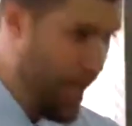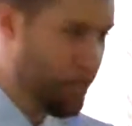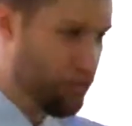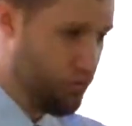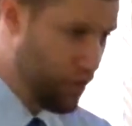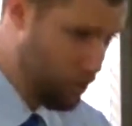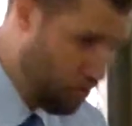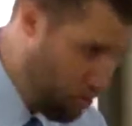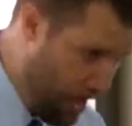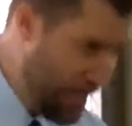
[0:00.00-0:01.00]
under the
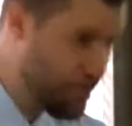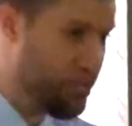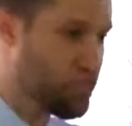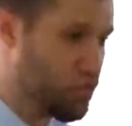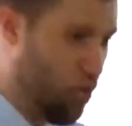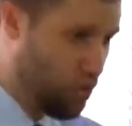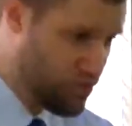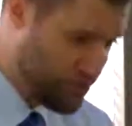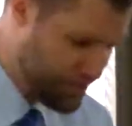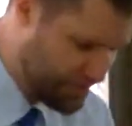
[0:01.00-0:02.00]
law, under this
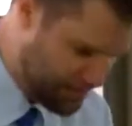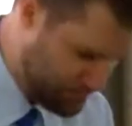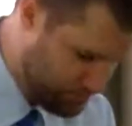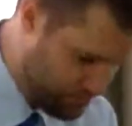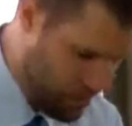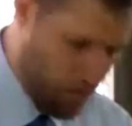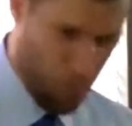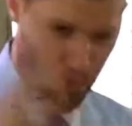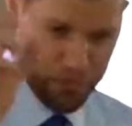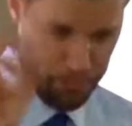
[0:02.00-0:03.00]
old system,
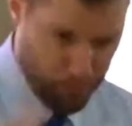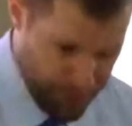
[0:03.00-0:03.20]
with the